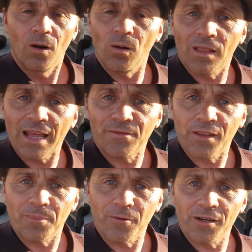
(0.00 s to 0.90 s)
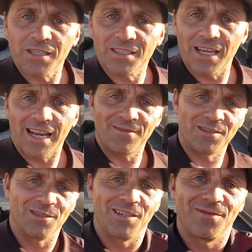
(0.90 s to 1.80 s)
all that for the price you see it
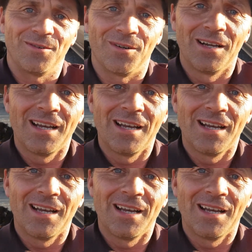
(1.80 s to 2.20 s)
advertised for.